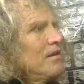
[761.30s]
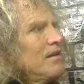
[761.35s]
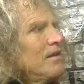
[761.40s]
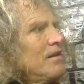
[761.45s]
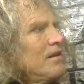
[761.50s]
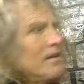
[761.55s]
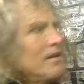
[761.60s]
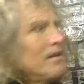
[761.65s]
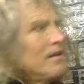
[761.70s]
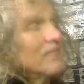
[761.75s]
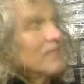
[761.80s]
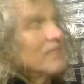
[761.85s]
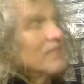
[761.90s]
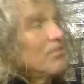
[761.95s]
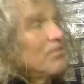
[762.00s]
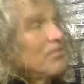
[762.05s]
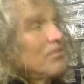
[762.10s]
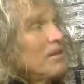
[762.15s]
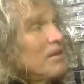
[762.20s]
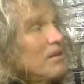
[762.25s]
and then it's
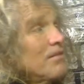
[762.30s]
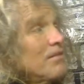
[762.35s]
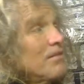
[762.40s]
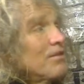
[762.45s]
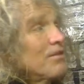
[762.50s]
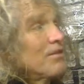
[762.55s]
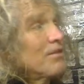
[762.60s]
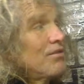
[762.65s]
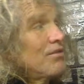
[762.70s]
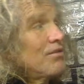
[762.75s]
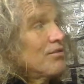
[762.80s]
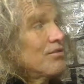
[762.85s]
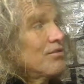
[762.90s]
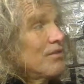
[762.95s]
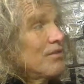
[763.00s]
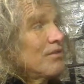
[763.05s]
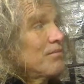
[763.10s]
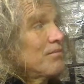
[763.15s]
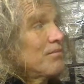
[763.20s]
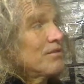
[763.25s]
going to make the return
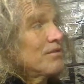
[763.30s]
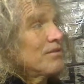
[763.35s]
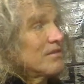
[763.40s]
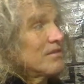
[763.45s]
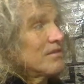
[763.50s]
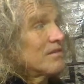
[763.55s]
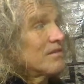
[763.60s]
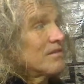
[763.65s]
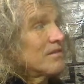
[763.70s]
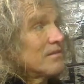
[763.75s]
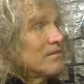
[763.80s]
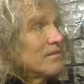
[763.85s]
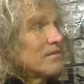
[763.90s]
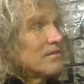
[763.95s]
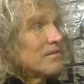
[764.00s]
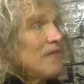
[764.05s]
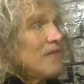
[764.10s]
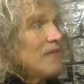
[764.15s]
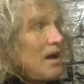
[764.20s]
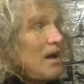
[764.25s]
trip once it's
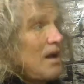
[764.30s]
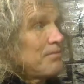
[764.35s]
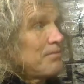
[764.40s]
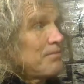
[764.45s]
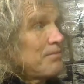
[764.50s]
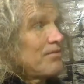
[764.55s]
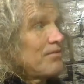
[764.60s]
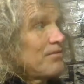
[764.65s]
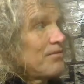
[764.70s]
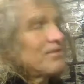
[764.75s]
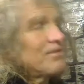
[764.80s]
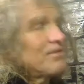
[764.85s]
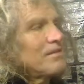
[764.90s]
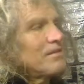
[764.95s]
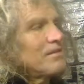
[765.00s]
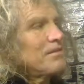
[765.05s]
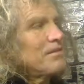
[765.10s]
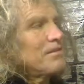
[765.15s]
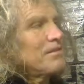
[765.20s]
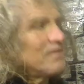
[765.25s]
stopped. First it
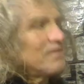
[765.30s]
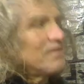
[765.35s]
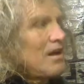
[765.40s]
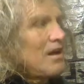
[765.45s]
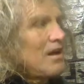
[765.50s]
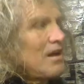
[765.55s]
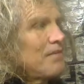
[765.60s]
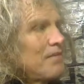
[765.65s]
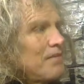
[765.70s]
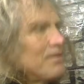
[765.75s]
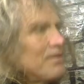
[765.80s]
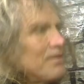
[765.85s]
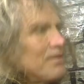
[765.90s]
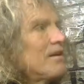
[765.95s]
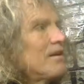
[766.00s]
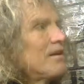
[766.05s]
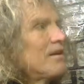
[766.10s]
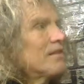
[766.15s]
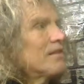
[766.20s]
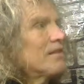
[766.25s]
has to be stopped, and
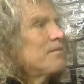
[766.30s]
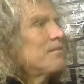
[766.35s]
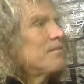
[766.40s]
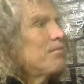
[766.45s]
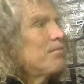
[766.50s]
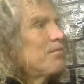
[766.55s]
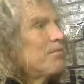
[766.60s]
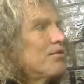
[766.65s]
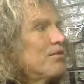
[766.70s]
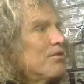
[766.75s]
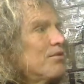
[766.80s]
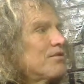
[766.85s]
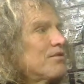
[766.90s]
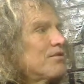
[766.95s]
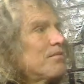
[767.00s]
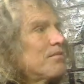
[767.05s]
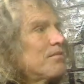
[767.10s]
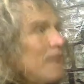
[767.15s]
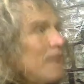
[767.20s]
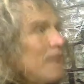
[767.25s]
then it has to be pushed
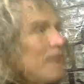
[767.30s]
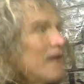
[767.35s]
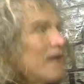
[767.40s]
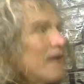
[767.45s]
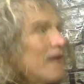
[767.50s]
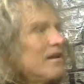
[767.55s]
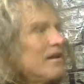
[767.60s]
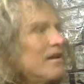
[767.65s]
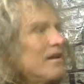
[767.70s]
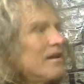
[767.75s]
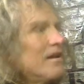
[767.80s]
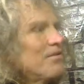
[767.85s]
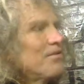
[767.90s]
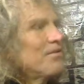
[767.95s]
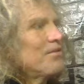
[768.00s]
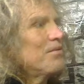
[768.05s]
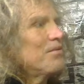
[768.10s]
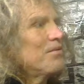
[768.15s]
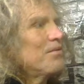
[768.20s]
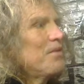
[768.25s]
back
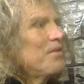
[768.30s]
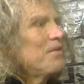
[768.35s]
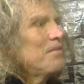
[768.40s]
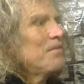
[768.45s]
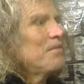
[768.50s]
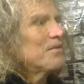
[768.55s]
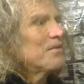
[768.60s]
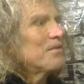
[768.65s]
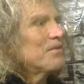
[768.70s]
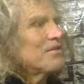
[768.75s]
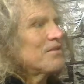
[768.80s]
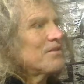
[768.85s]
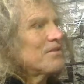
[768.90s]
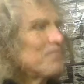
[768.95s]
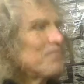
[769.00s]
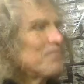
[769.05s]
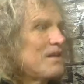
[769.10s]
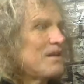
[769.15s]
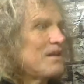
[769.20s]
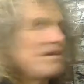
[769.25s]
to
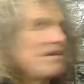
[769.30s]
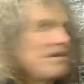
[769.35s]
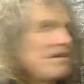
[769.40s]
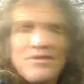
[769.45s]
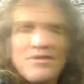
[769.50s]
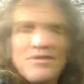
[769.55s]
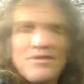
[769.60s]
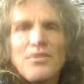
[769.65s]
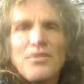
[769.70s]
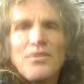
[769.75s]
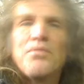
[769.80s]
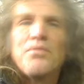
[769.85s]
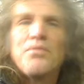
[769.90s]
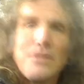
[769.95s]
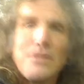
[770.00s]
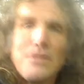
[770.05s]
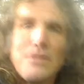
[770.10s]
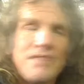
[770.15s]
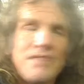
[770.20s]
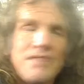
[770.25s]
position B. There's no
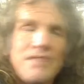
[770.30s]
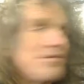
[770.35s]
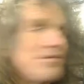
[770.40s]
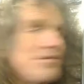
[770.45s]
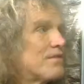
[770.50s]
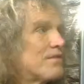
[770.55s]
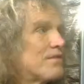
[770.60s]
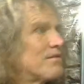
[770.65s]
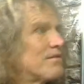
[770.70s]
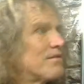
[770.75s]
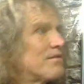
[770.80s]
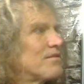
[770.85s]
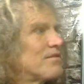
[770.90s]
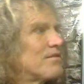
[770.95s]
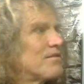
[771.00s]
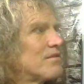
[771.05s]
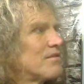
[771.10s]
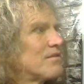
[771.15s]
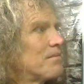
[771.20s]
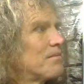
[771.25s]
pulling force, there's
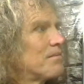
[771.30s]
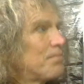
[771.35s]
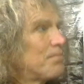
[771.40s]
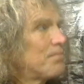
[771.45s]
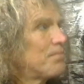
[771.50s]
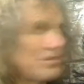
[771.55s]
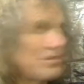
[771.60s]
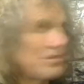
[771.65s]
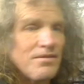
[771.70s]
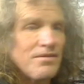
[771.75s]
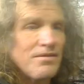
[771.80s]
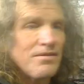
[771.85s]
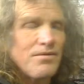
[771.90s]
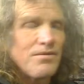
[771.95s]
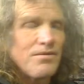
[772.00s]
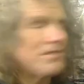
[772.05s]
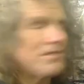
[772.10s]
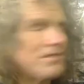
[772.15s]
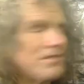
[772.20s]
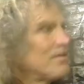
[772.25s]
just a pushing
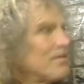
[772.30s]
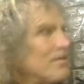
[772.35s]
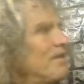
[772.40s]
force.